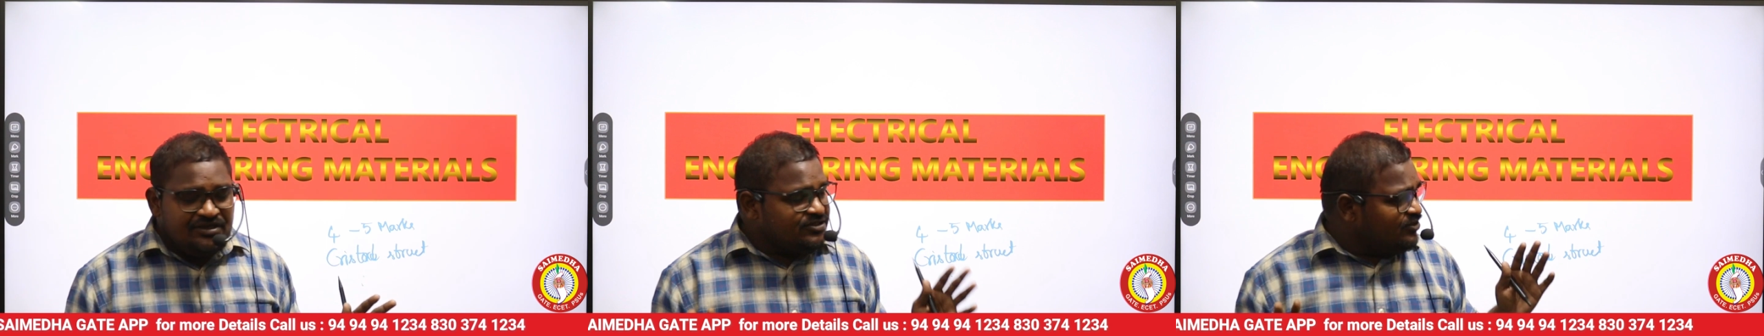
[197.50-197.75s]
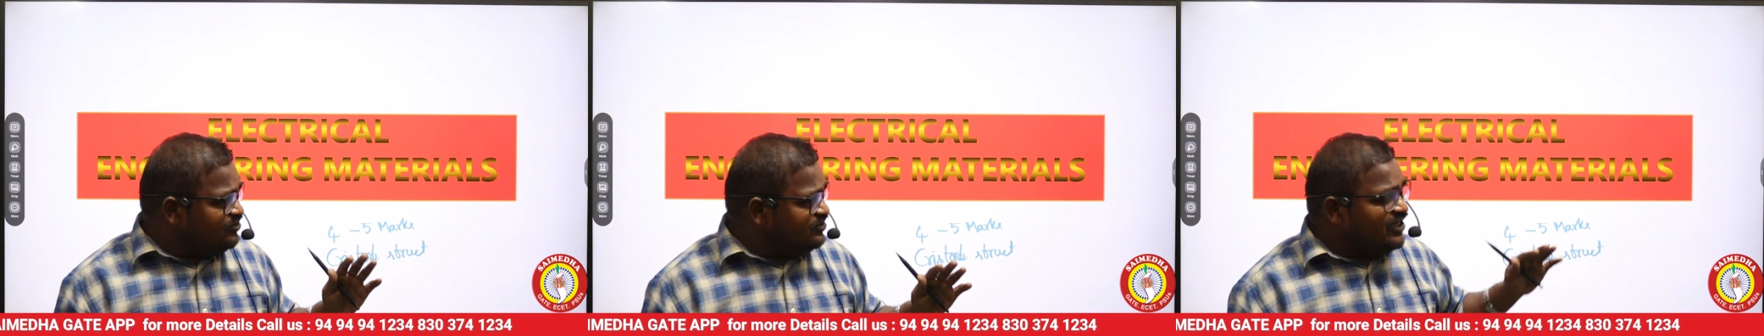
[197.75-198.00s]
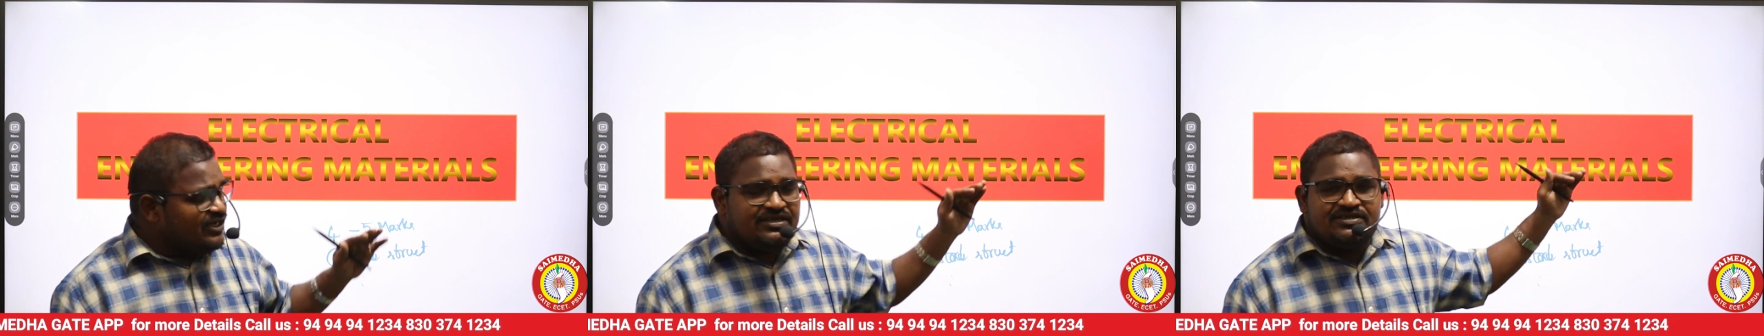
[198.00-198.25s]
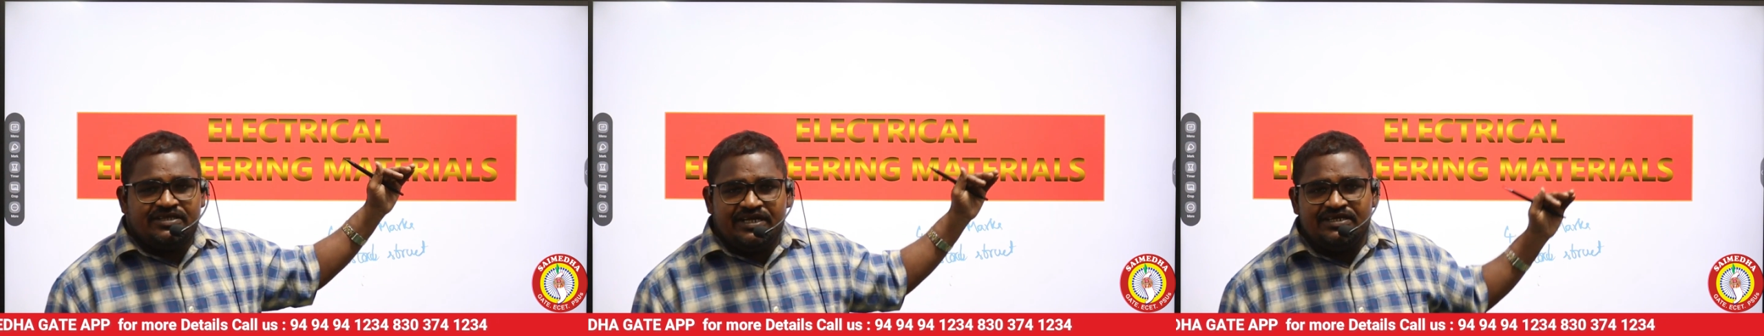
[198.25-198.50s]
So that
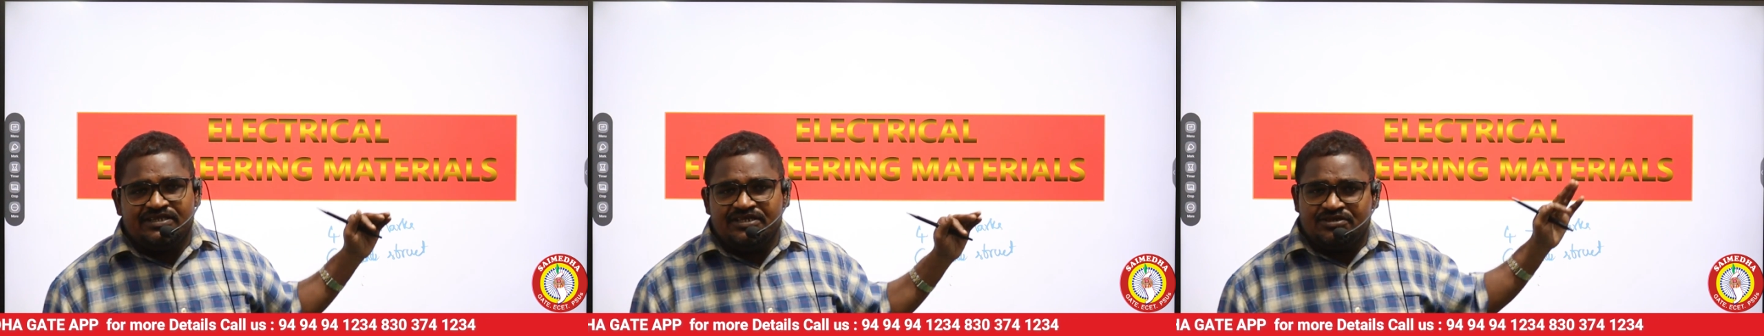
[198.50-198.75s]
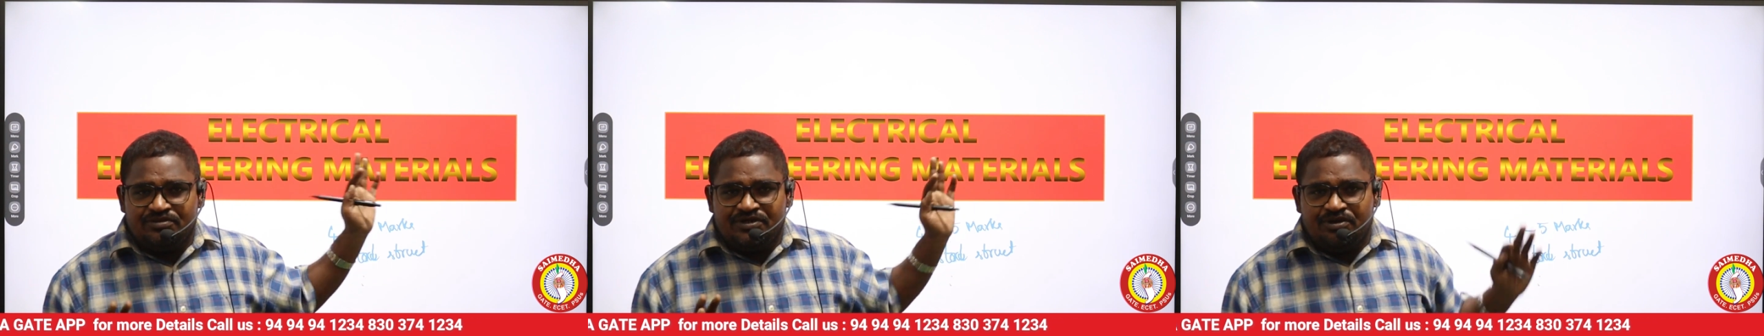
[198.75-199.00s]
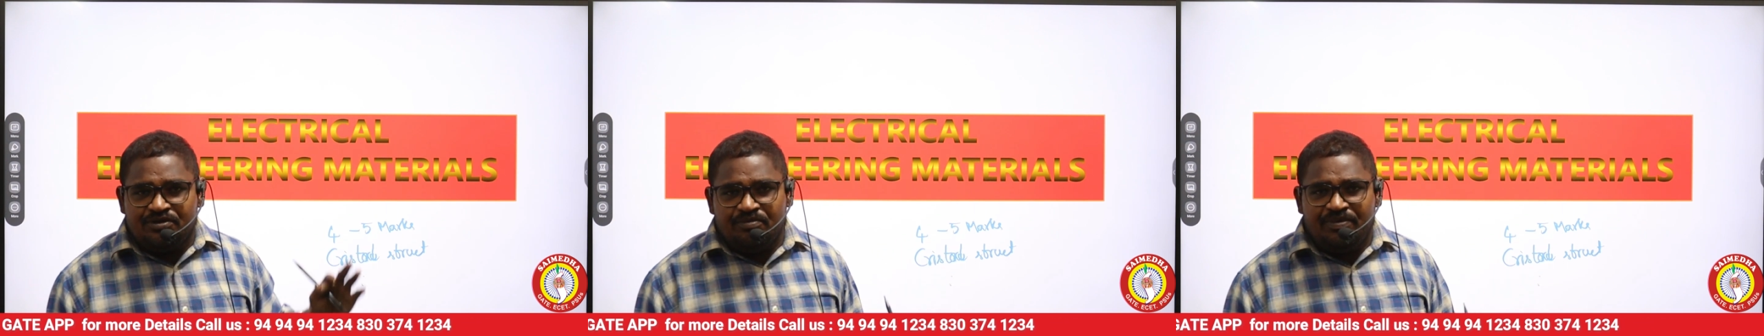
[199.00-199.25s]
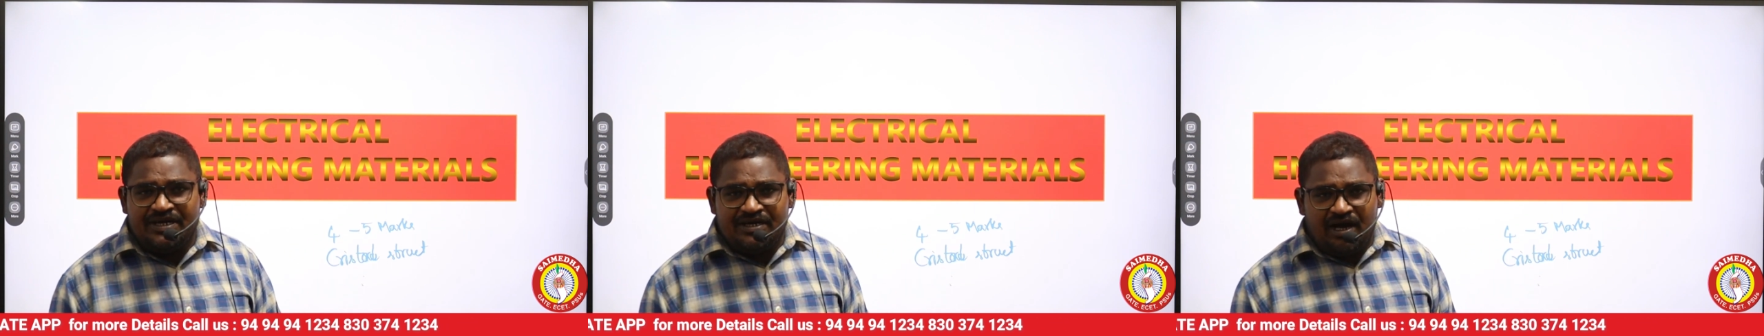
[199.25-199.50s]
three things we know
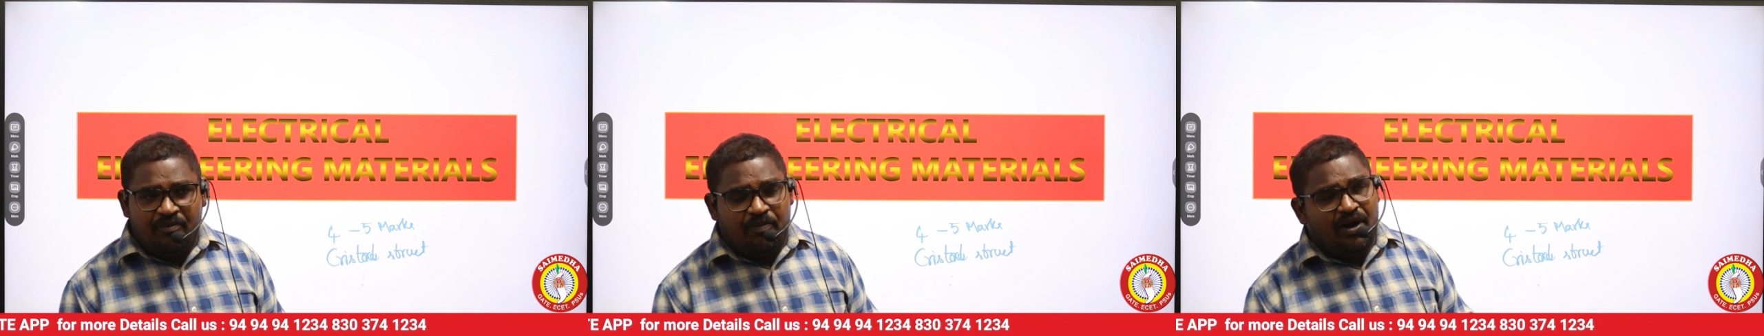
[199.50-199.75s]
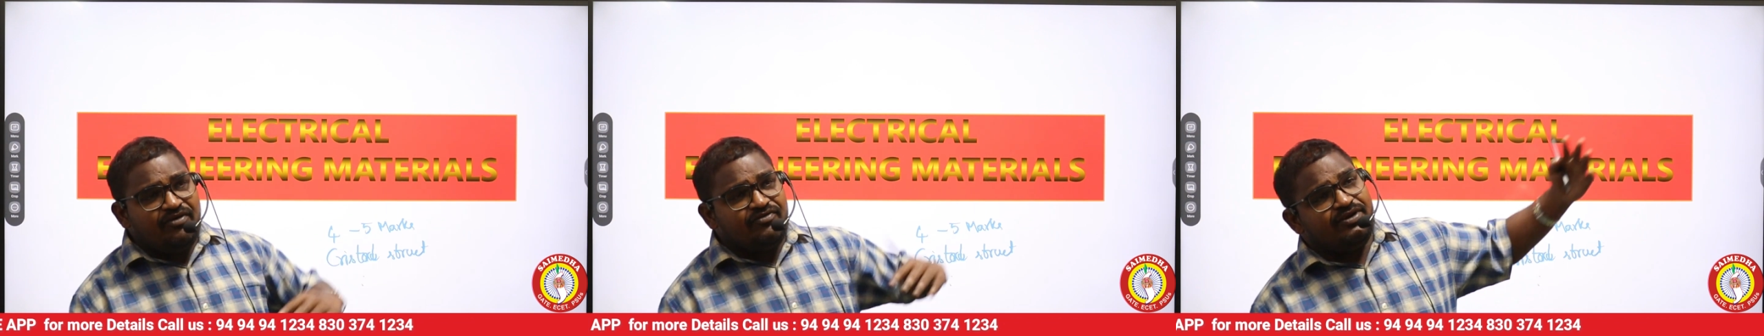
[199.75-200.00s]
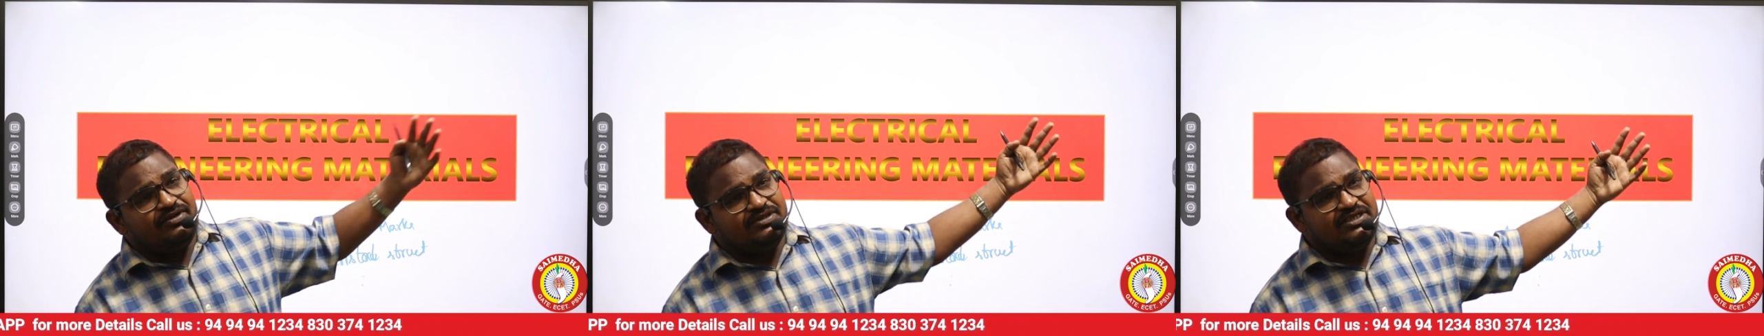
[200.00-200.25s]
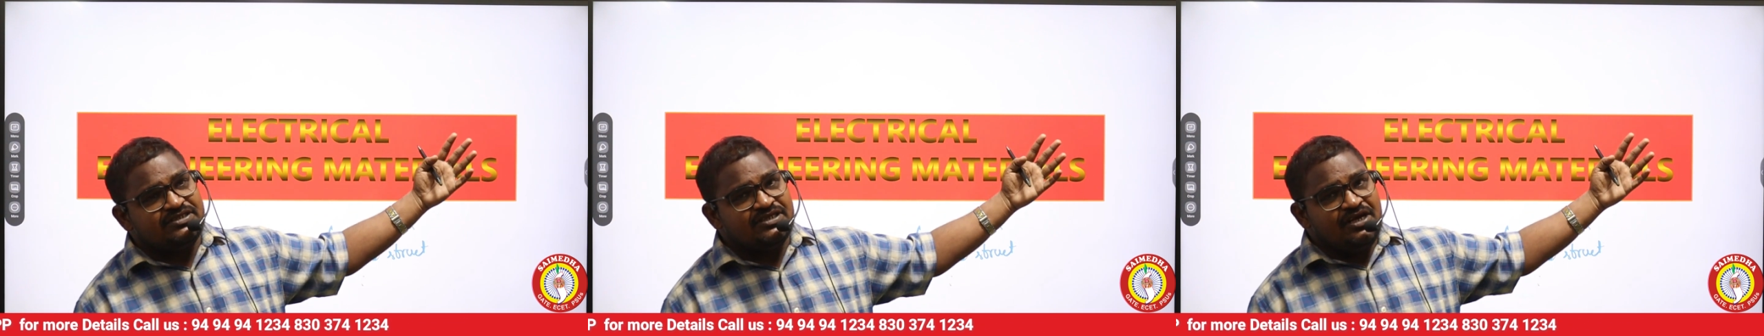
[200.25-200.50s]
but apart from
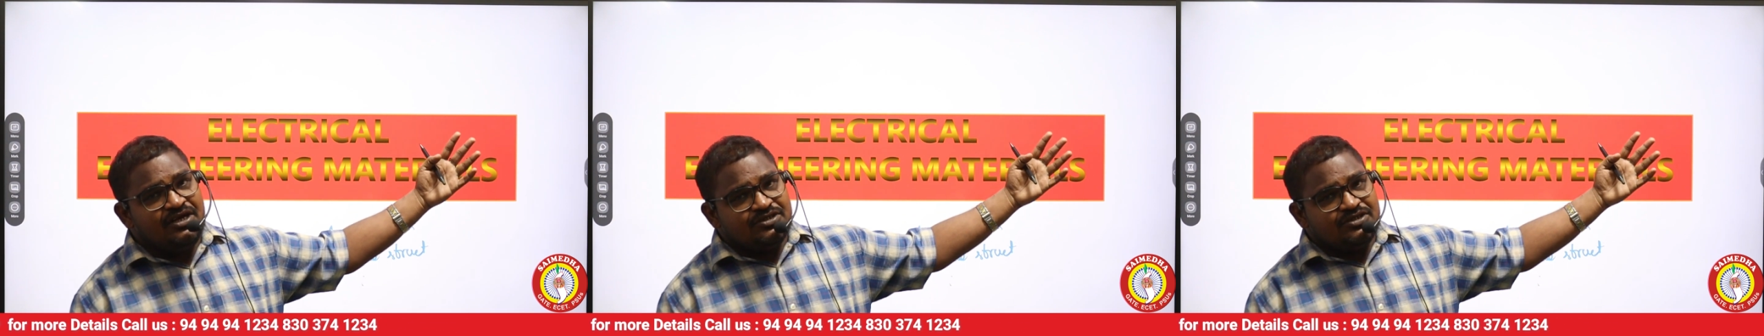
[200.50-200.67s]
this